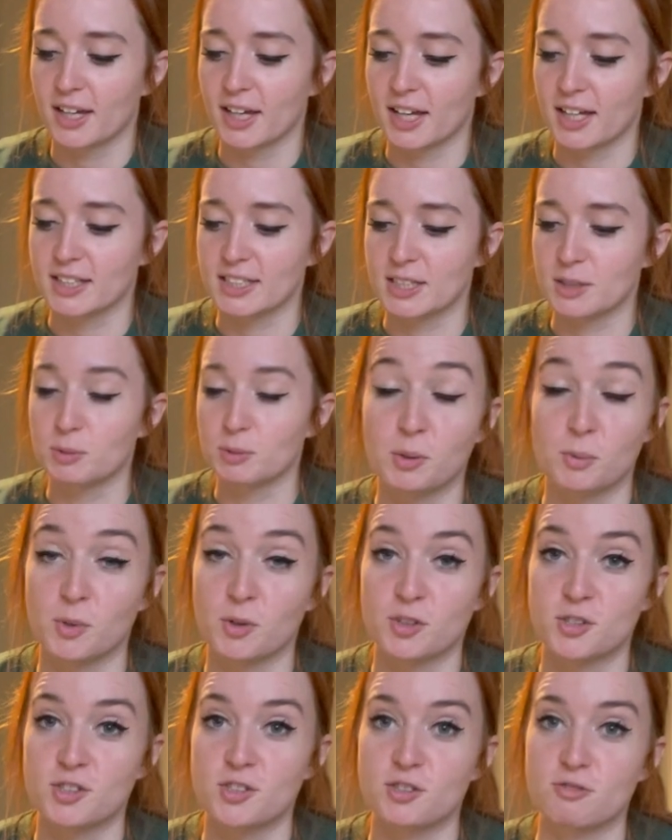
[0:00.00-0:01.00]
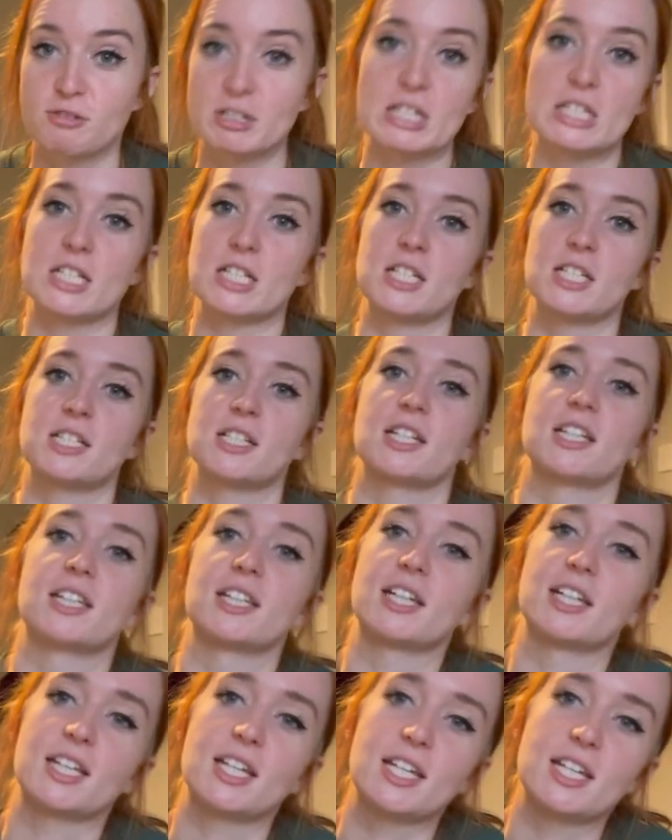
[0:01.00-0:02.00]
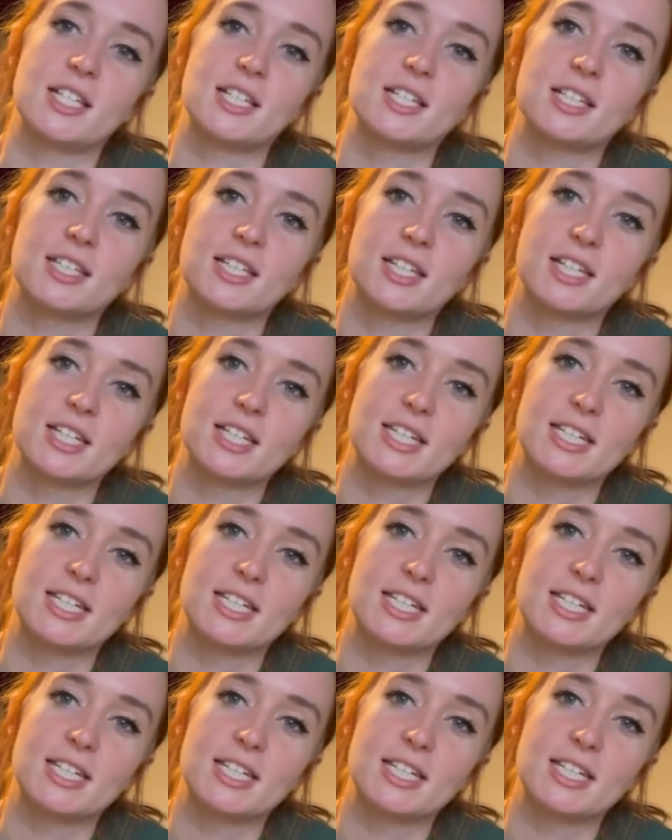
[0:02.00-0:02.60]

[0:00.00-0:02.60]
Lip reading: and he want to read it, and that is